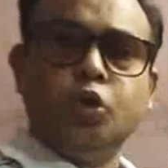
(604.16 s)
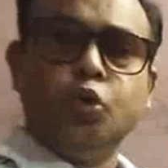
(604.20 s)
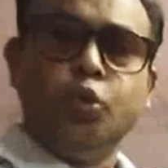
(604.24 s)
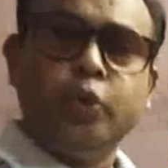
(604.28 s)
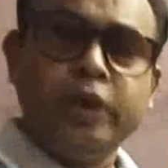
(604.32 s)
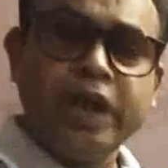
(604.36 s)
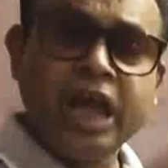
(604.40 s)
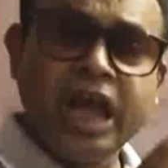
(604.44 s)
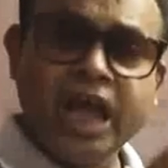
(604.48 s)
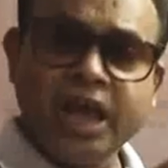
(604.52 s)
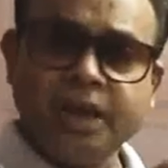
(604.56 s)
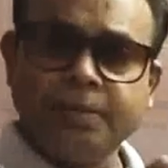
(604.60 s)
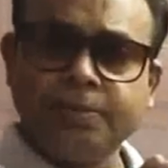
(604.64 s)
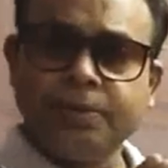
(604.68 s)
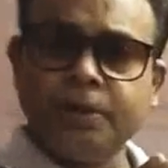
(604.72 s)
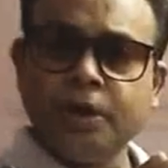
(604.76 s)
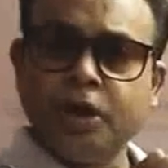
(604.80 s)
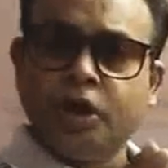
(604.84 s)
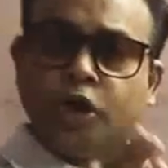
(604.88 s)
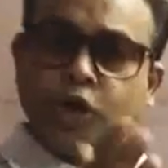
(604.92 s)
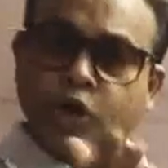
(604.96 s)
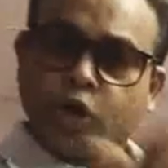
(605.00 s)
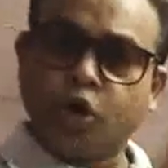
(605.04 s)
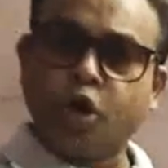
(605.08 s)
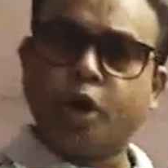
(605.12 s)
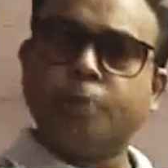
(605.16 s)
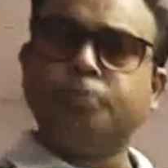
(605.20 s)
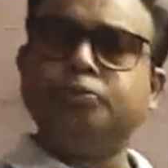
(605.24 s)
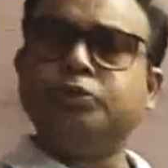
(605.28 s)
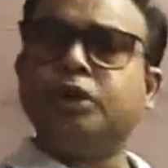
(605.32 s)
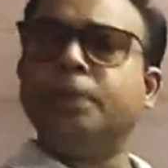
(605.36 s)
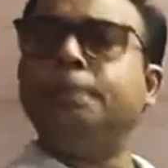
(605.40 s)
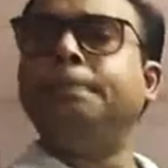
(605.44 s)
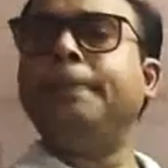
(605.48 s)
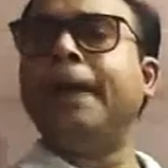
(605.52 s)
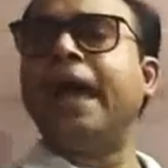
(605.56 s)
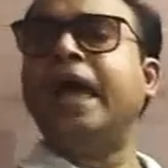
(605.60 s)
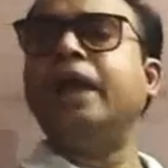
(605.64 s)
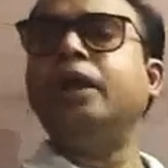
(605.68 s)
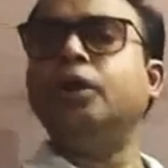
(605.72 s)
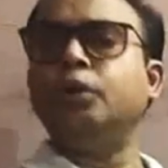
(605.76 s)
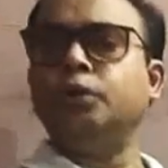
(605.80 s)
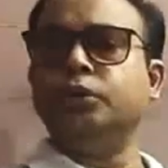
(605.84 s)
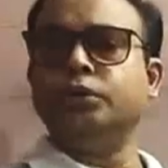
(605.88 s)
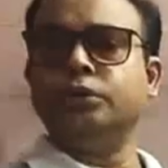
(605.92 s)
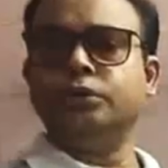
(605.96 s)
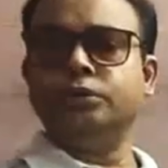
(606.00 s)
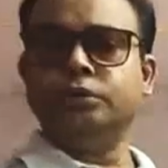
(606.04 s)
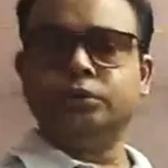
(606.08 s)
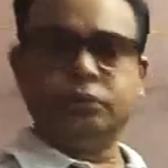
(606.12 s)
we have rubbed the
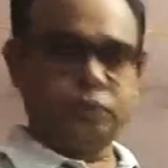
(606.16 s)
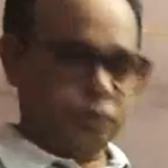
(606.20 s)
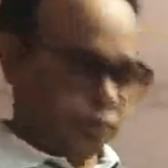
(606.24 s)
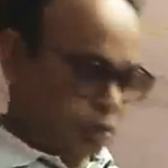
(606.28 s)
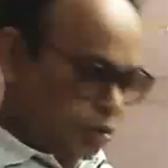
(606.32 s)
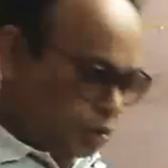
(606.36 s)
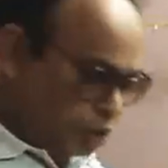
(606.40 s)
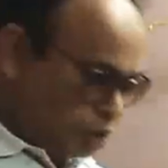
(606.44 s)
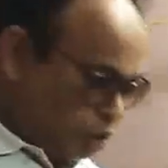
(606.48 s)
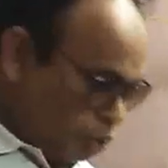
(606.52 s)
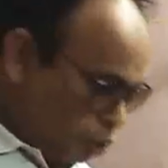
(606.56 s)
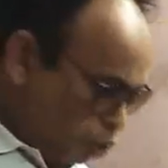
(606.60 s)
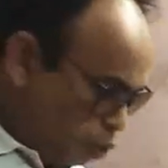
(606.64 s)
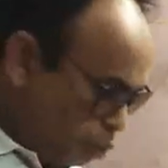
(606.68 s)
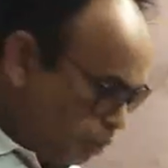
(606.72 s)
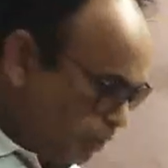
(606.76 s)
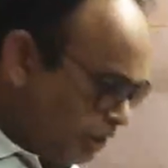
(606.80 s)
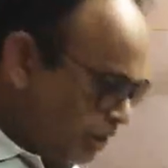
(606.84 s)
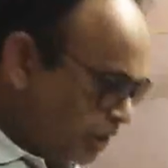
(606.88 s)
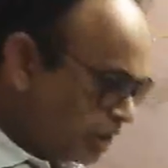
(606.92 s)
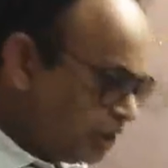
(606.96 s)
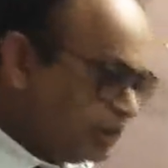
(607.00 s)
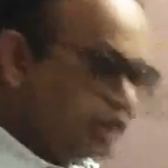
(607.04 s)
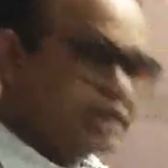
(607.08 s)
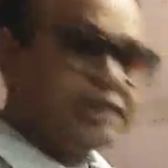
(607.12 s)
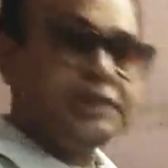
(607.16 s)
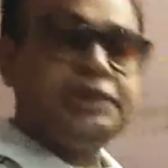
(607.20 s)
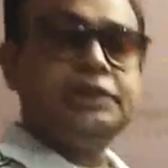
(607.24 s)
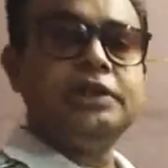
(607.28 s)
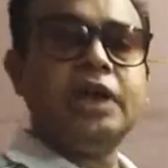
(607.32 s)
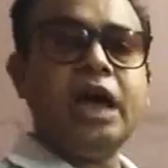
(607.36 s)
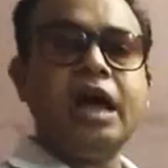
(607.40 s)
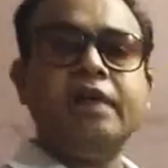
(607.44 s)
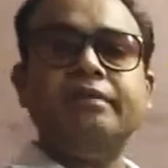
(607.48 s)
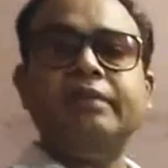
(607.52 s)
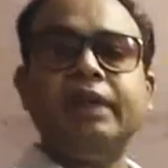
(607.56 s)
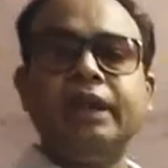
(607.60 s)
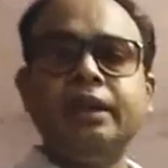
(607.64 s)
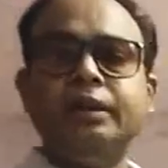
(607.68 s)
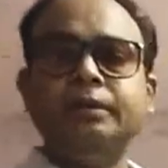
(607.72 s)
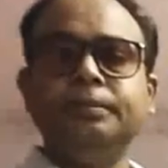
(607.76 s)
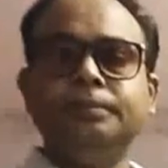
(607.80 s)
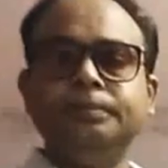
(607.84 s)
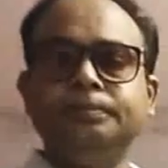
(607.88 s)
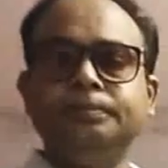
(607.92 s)
balloon with this towel.